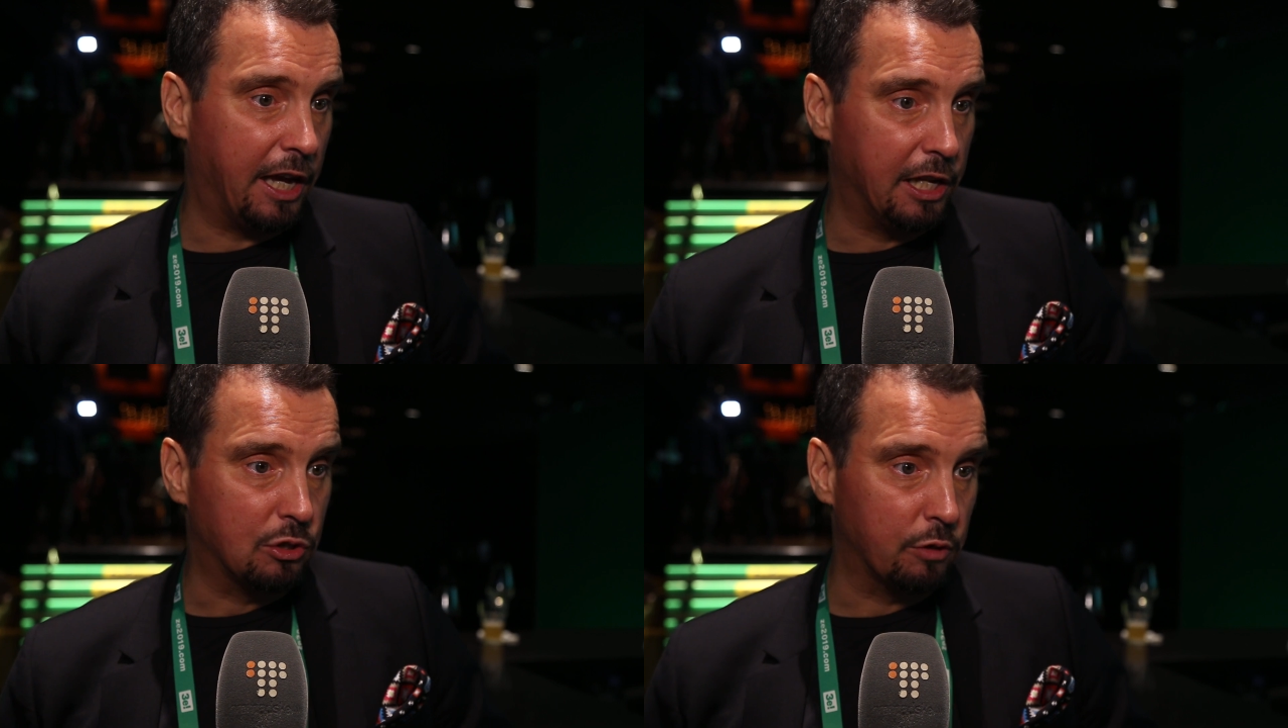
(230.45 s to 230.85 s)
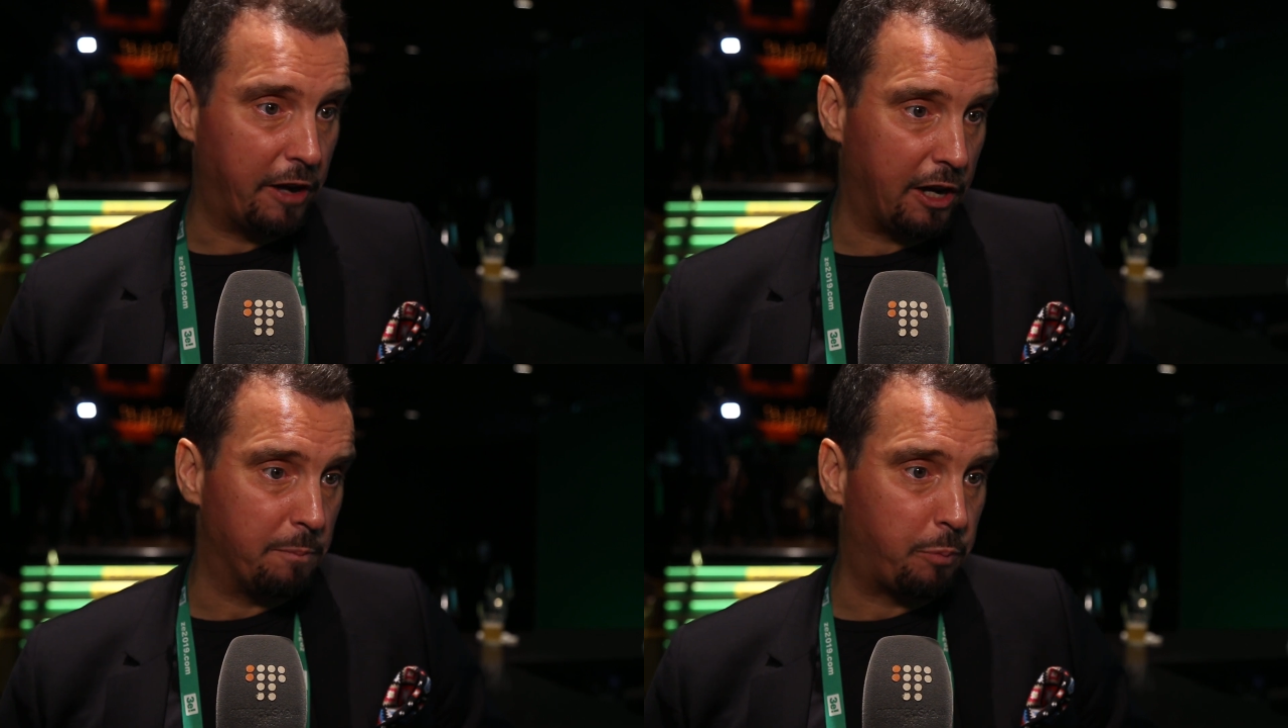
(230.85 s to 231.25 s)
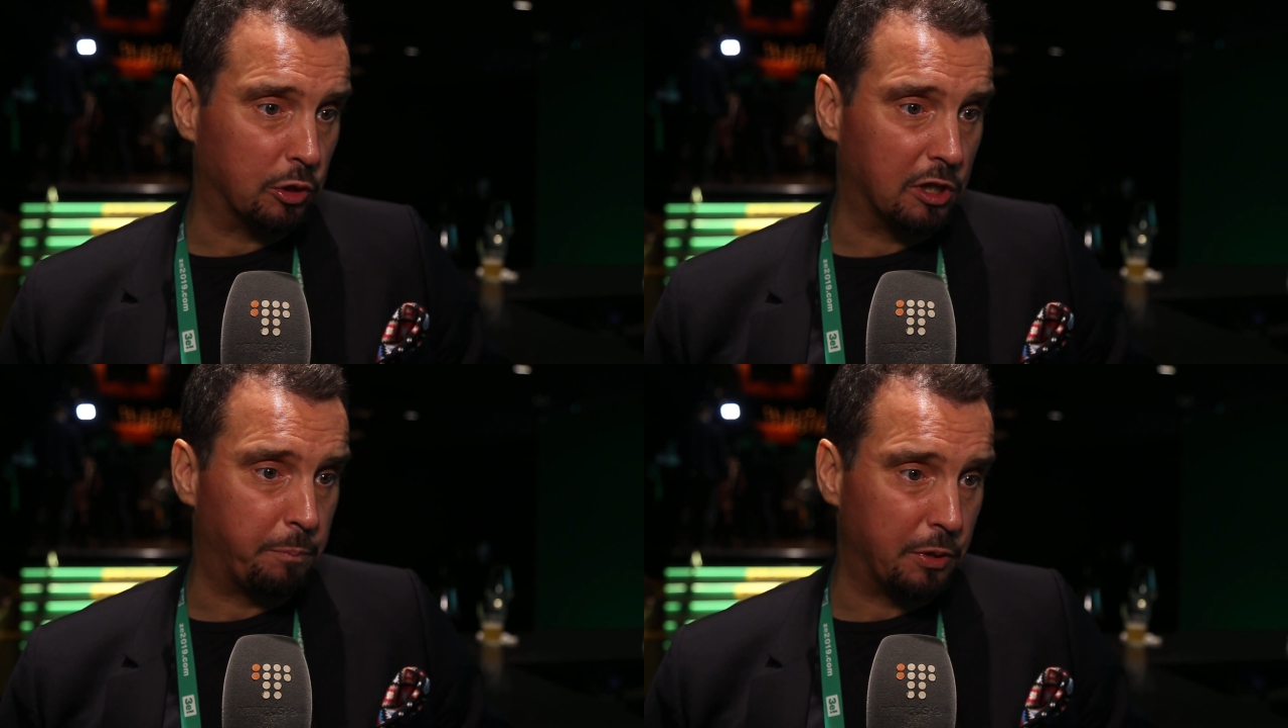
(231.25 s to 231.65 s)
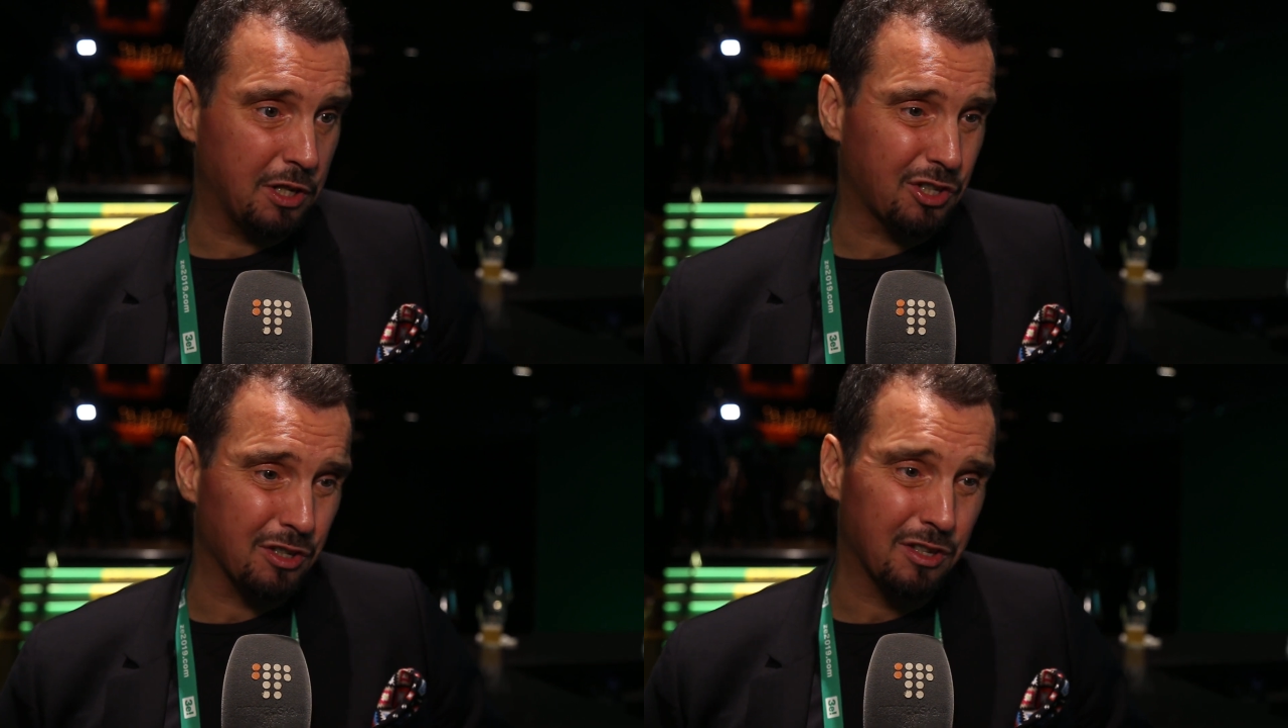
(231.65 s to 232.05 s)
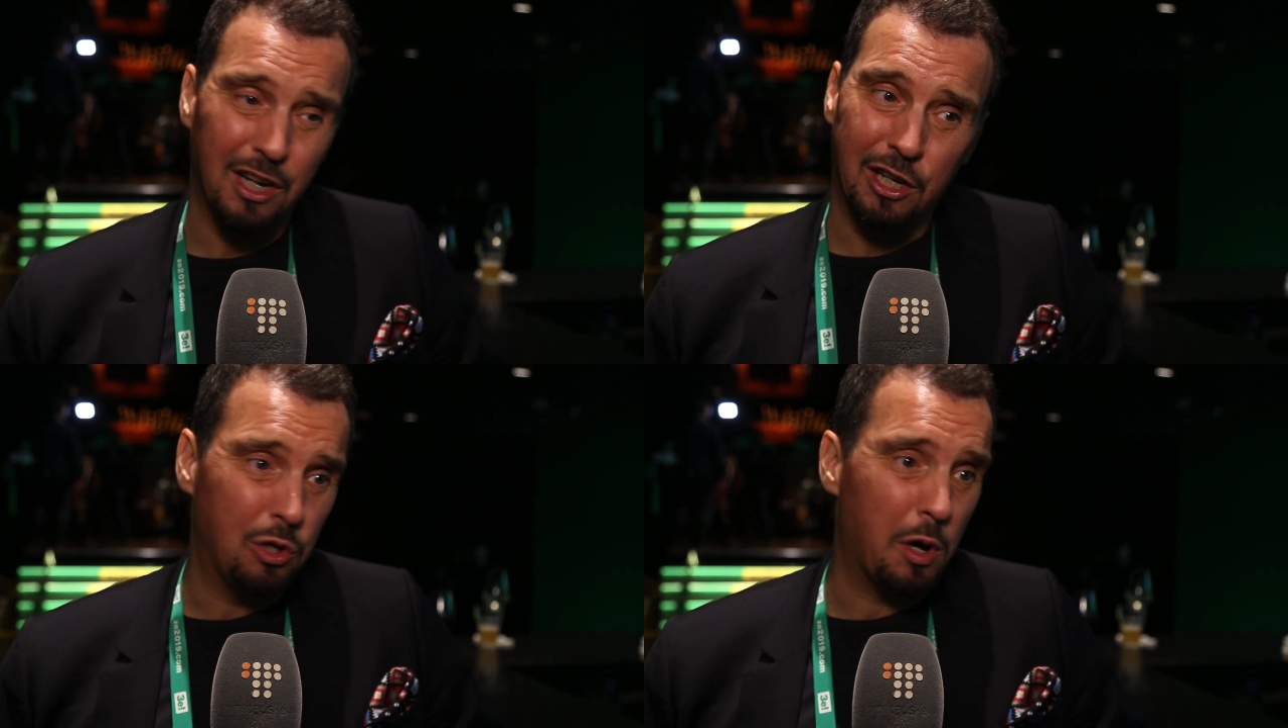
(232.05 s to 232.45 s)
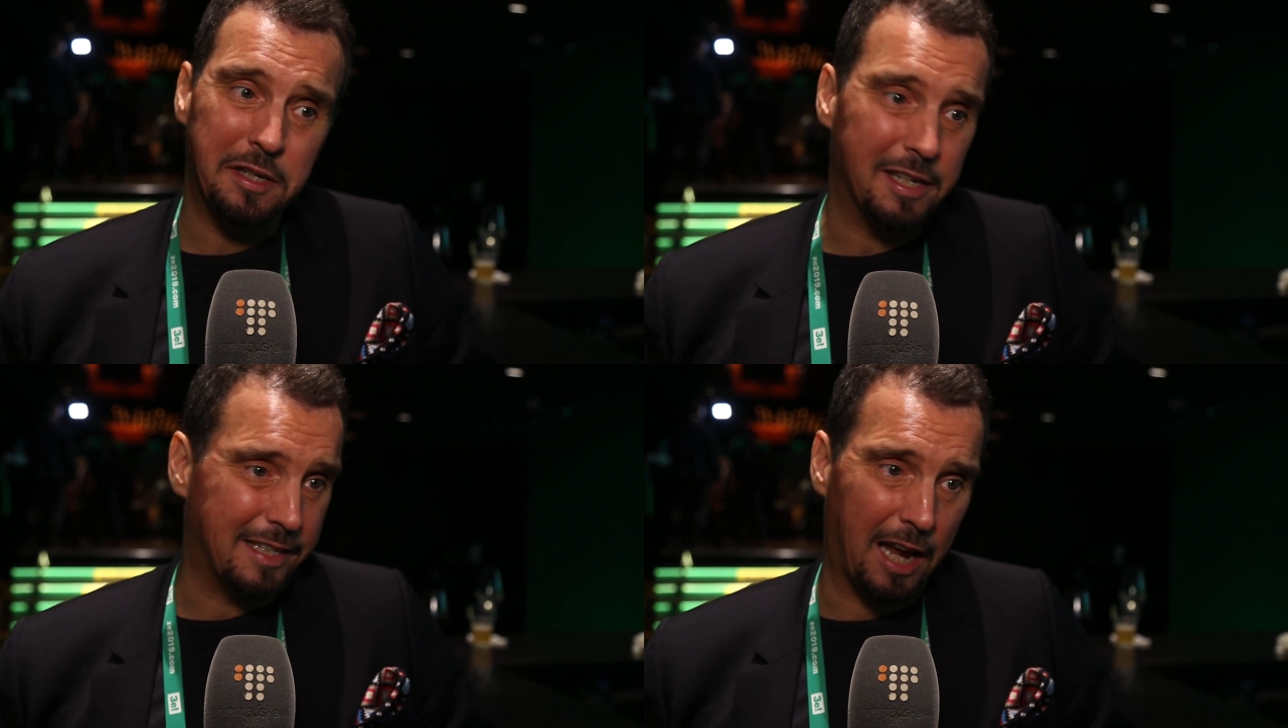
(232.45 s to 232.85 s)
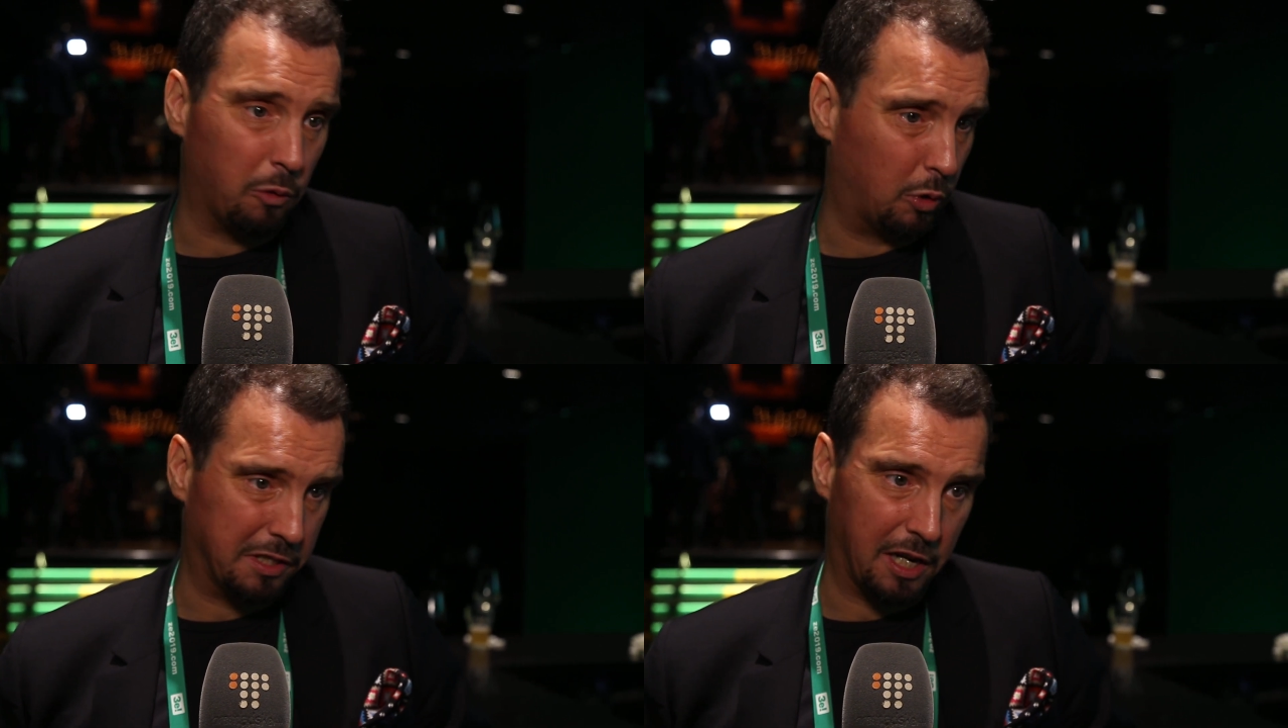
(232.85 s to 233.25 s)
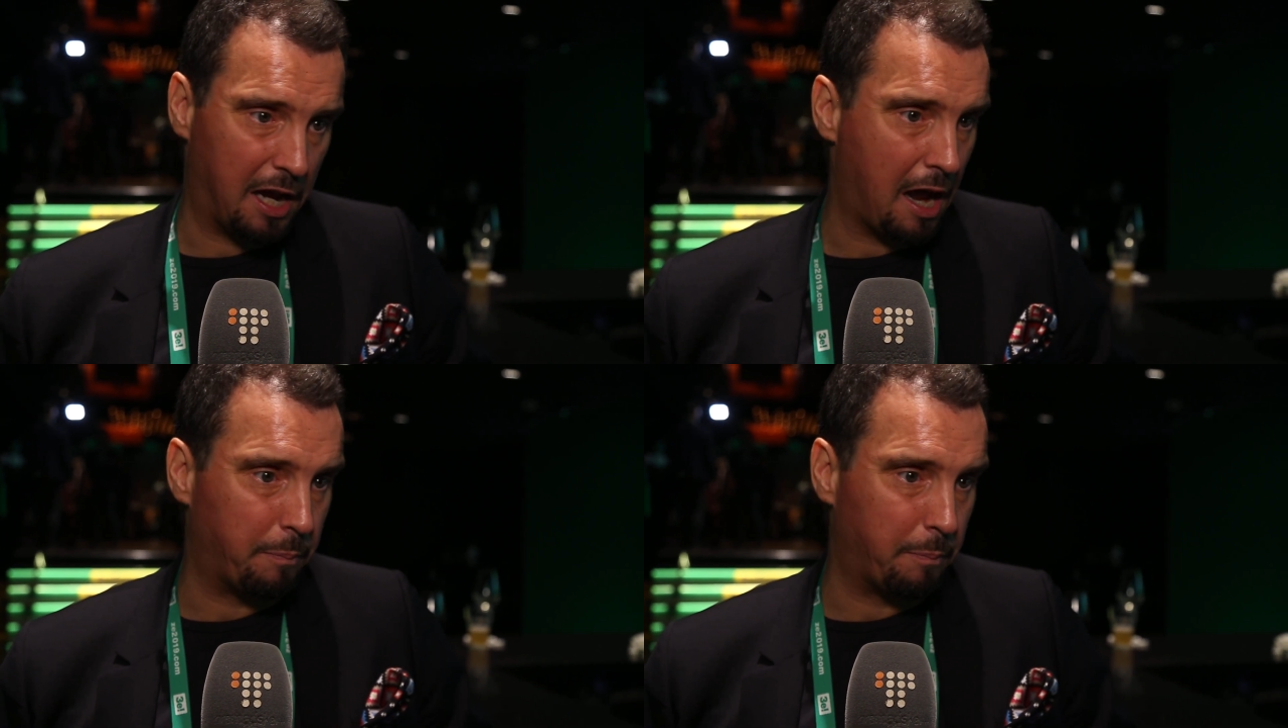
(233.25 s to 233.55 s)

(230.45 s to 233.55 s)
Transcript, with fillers: into very important positions, you understand what's going to